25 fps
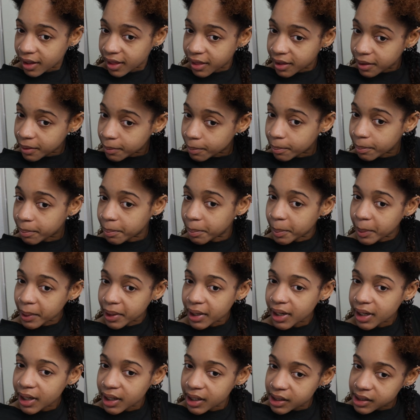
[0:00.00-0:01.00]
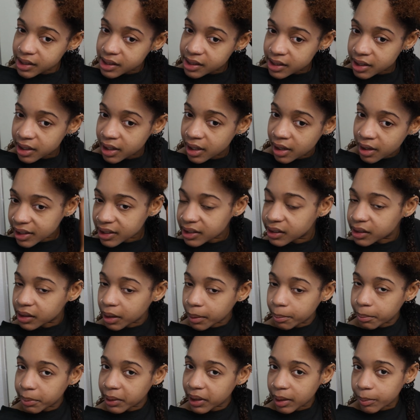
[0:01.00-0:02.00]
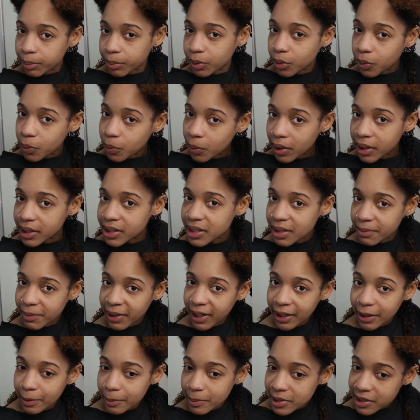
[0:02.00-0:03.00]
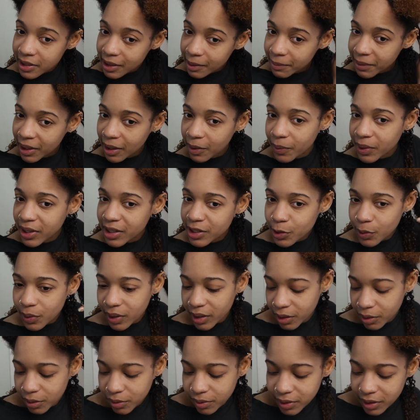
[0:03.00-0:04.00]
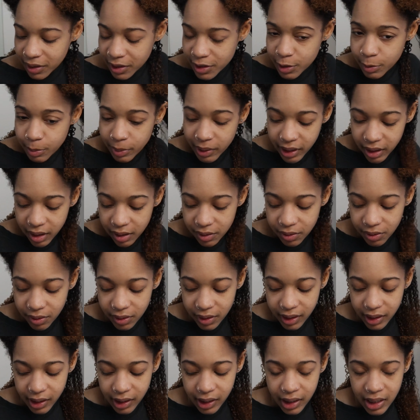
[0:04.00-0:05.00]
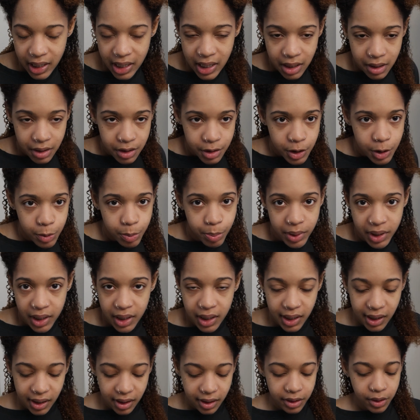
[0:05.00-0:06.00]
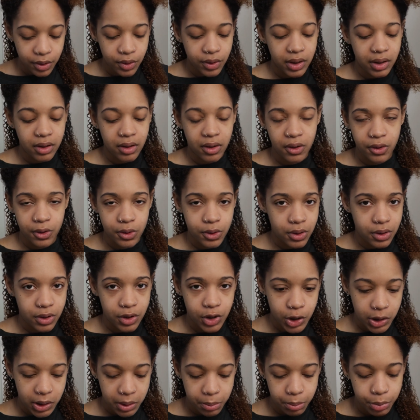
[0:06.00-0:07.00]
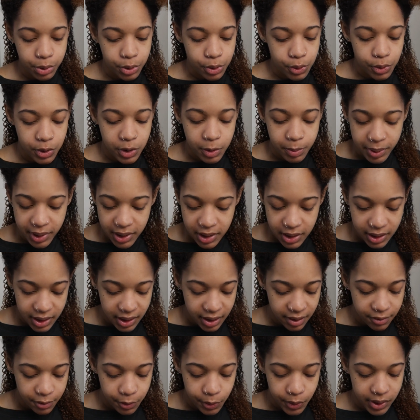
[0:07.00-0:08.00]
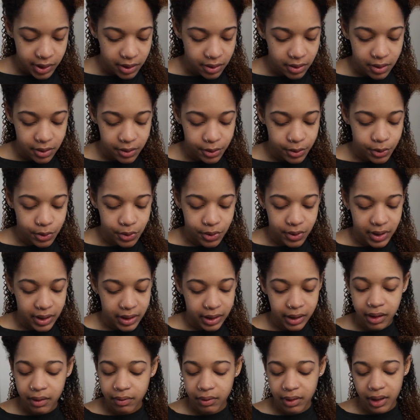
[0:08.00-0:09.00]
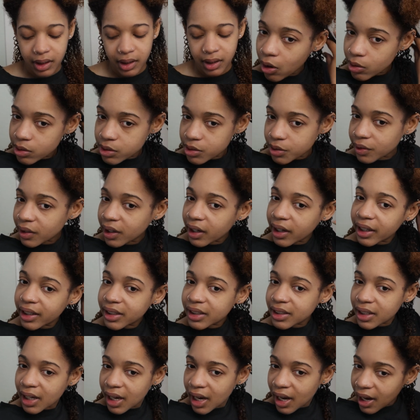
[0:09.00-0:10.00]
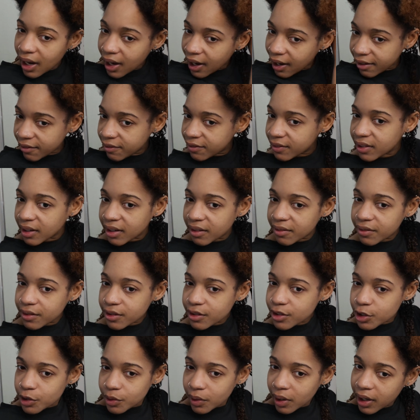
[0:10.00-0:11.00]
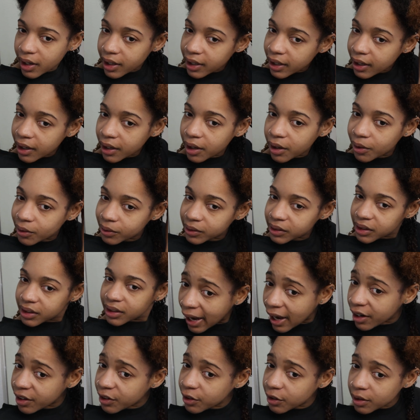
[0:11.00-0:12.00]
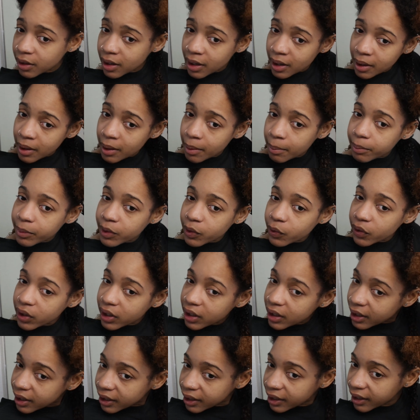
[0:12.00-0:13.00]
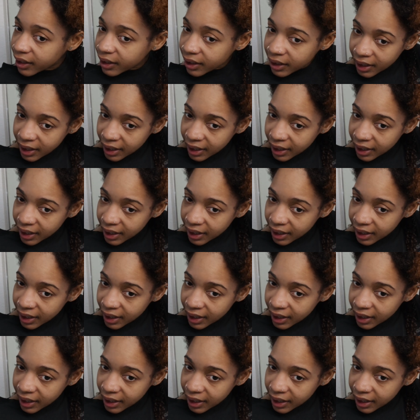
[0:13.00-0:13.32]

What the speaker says: the best. I think some people want to make them seem that way so they don't feel as bad for like spending $30 on a shampoo, spending $40 on a leave-in. Also guys, I've never tried out Pattern Beauty line,